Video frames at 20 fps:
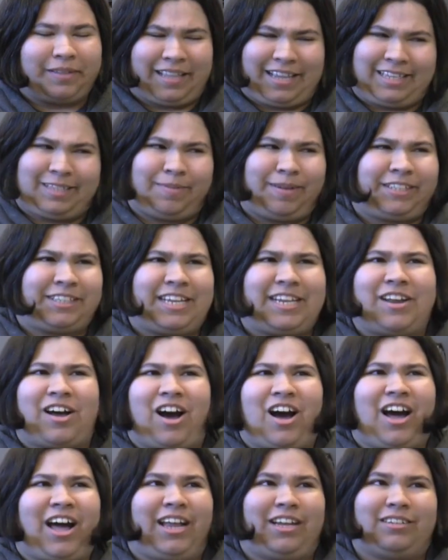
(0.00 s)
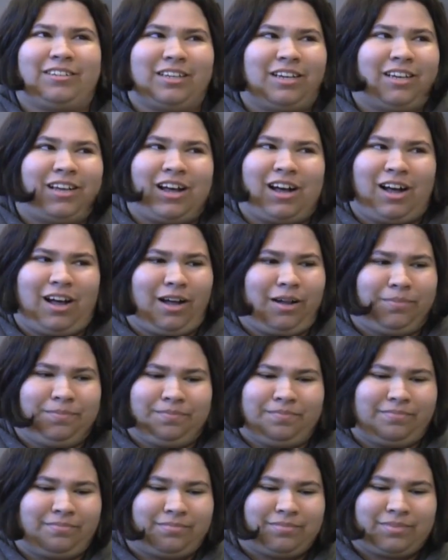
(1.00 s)
like, especially not um,
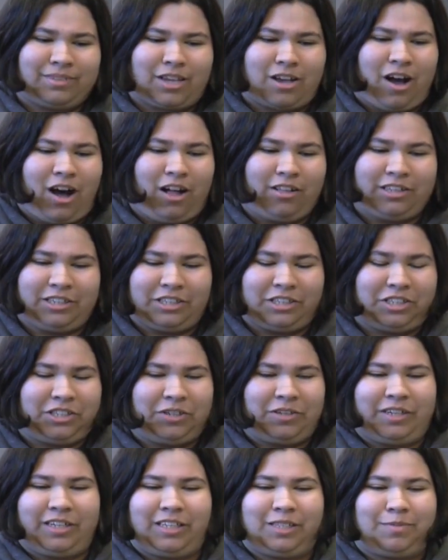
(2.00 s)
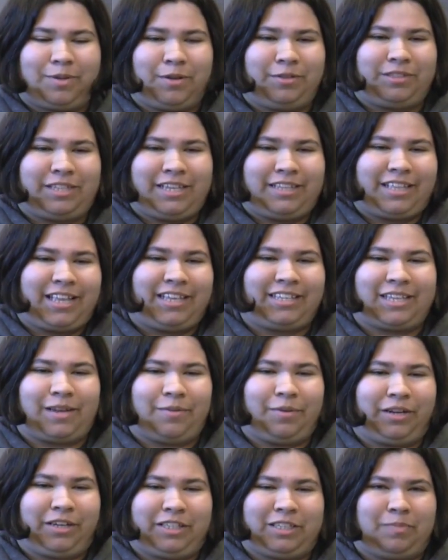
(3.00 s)
college students posting things that
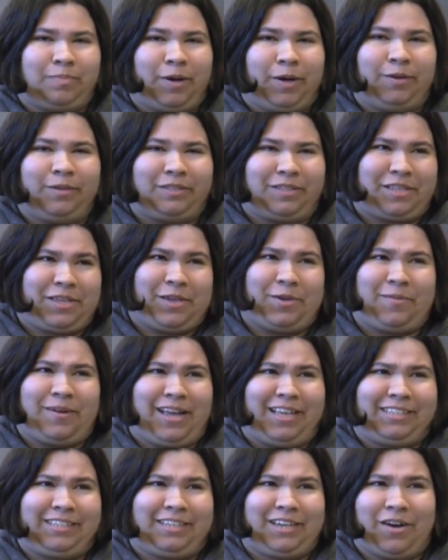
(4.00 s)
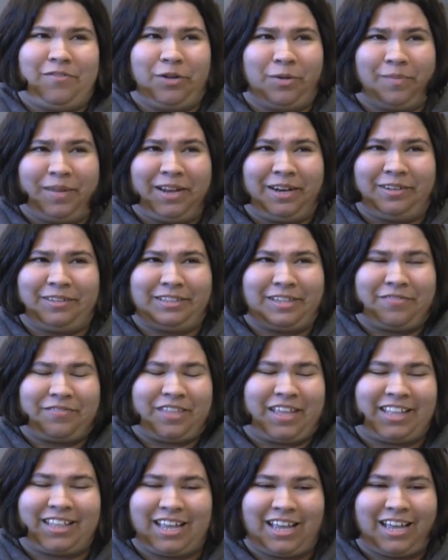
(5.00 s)
would expose the U.S. government or stuff
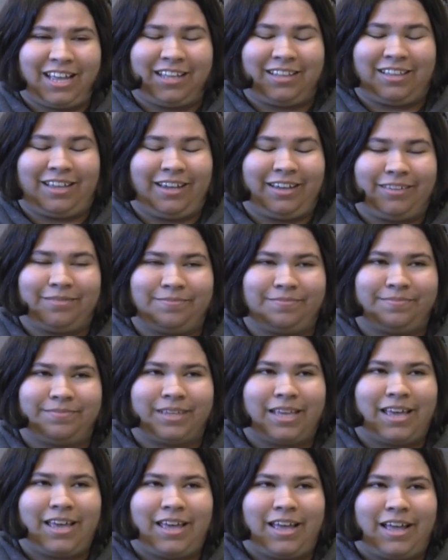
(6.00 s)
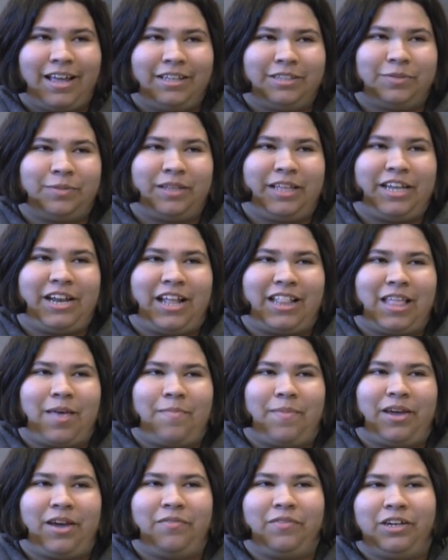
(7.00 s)
like that. Like, it's really not that
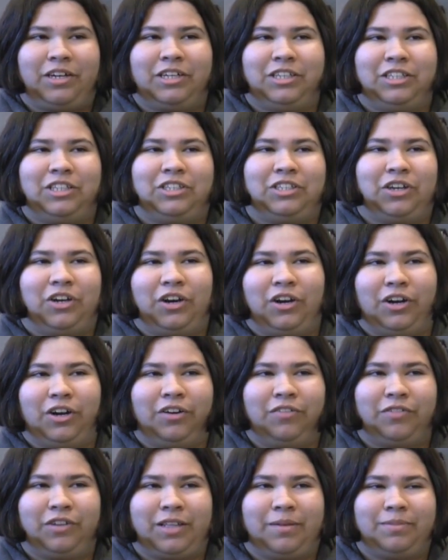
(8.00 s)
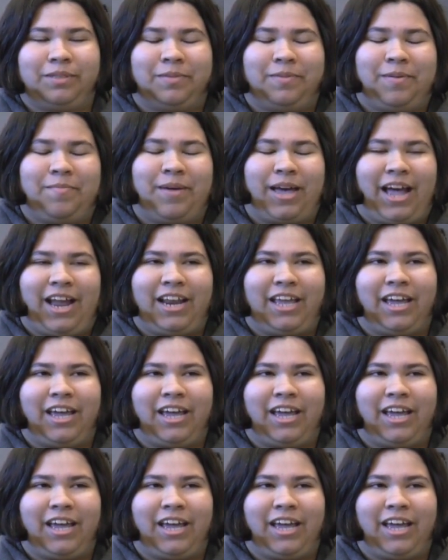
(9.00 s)
big of a concern for them to be banning